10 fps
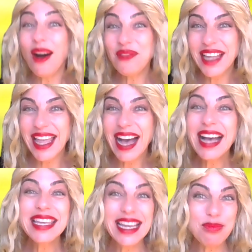See
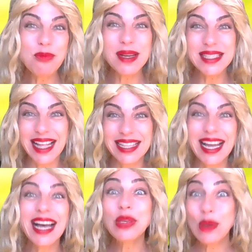you
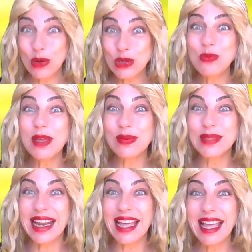next week in a new
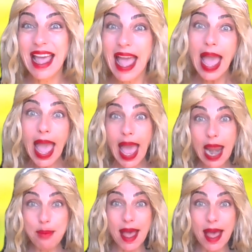fairy tale.
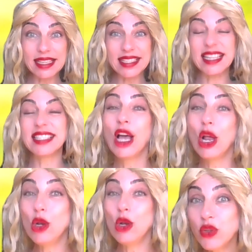If you like
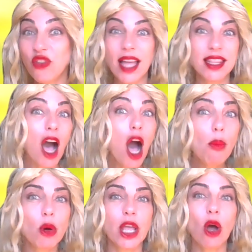it, please don't
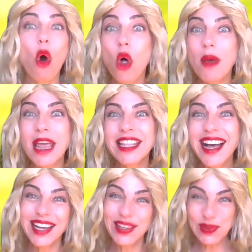forget to
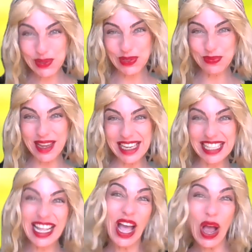subscribe. See
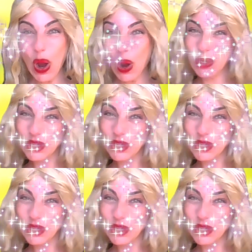you soon.